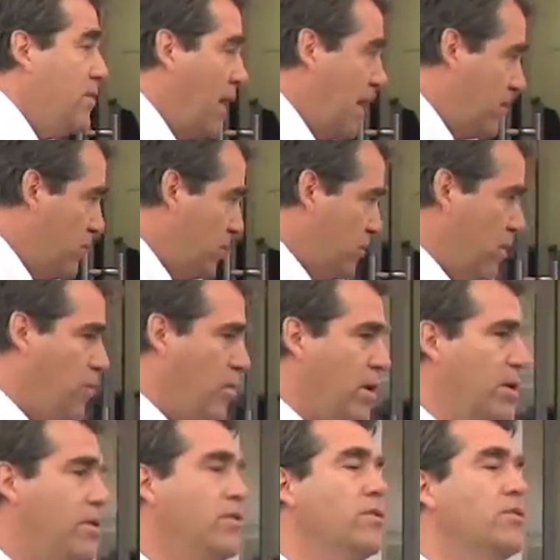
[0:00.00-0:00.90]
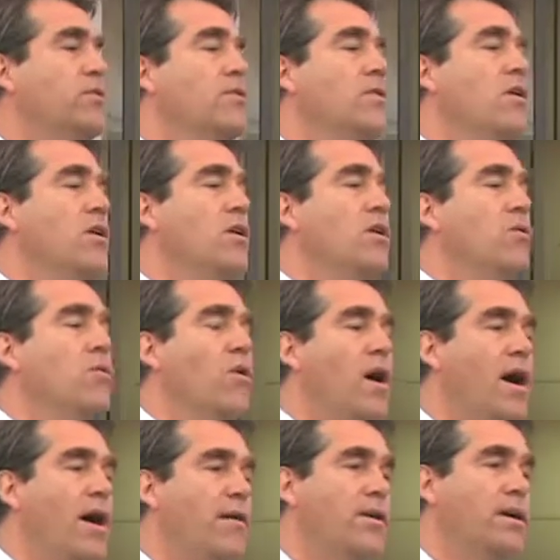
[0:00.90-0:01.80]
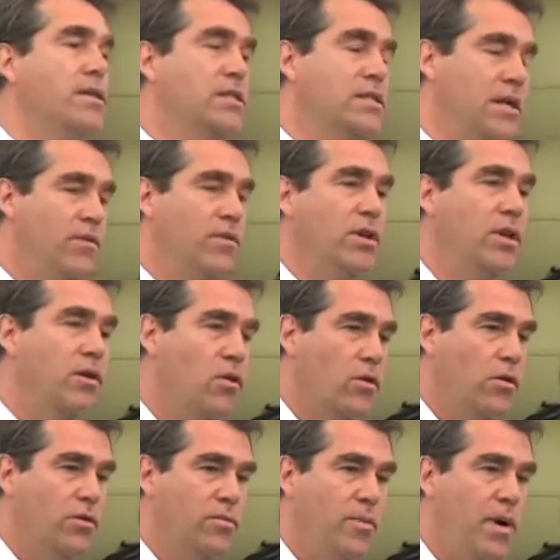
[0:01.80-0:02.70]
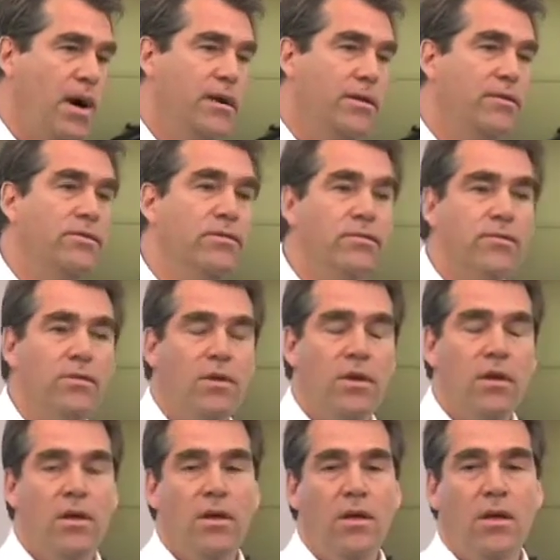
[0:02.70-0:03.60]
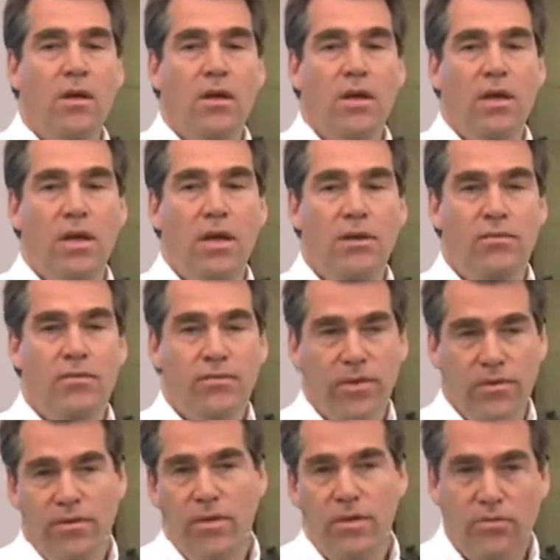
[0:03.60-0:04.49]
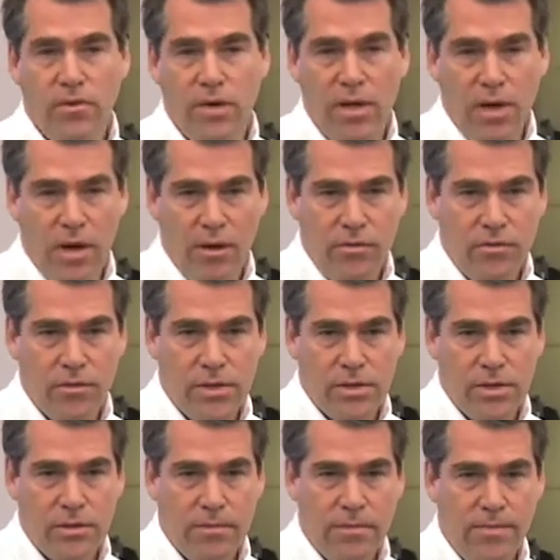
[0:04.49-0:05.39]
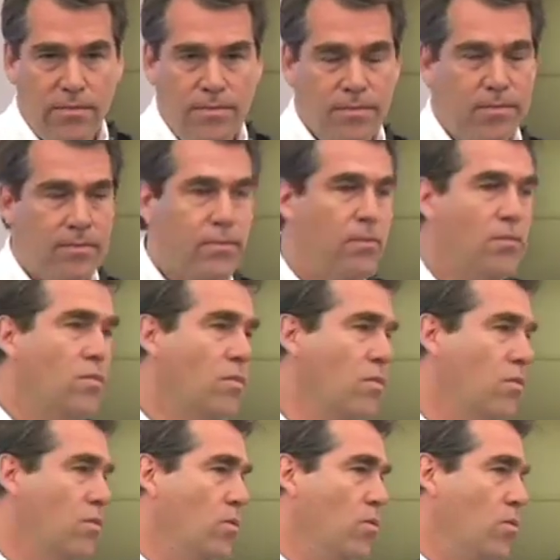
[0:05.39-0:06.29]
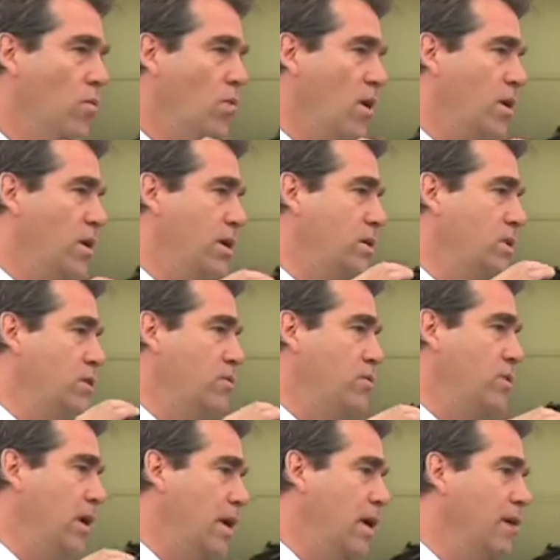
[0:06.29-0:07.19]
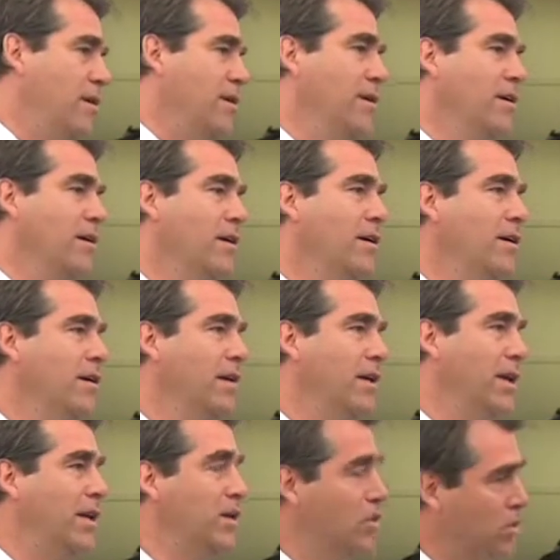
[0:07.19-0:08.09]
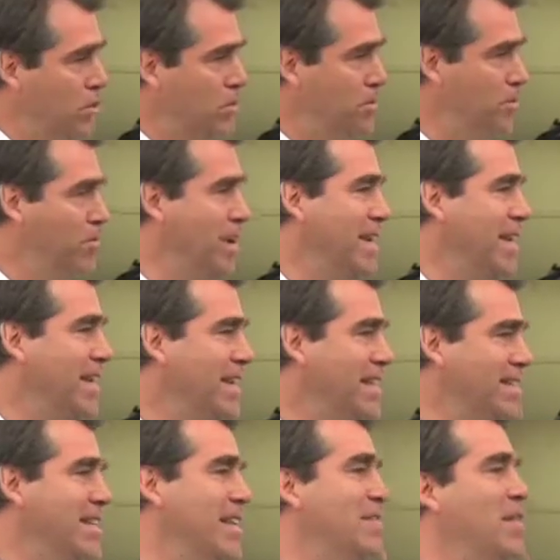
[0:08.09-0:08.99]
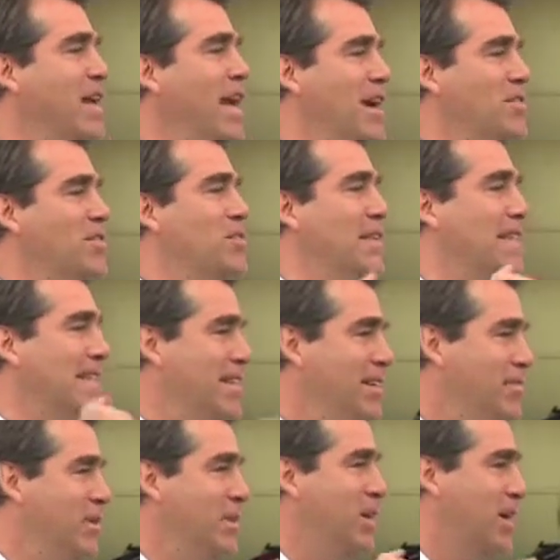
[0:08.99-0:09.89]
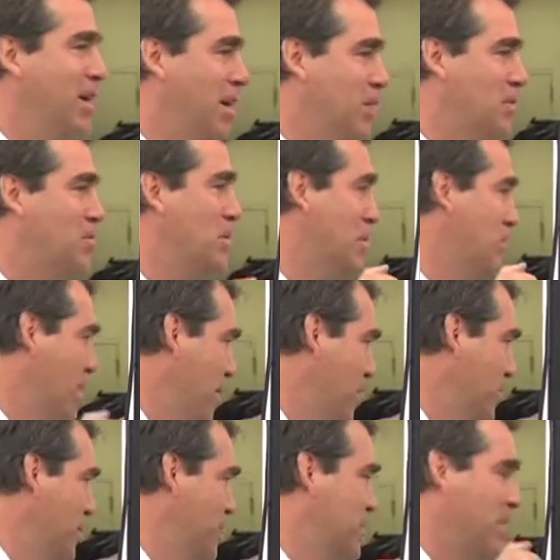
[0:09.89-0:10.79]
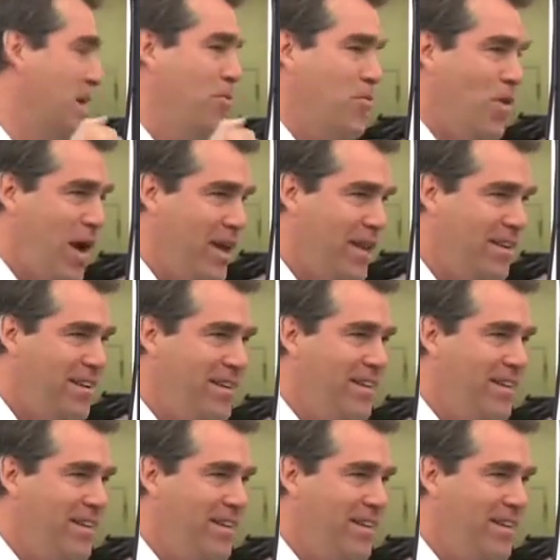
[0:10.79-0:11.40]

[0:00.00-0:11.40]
that's what we want to do. We're hiring 70 correspondents in 53 countries. What is unique, and it shouldn't be, is that they actually live in the country about which they write.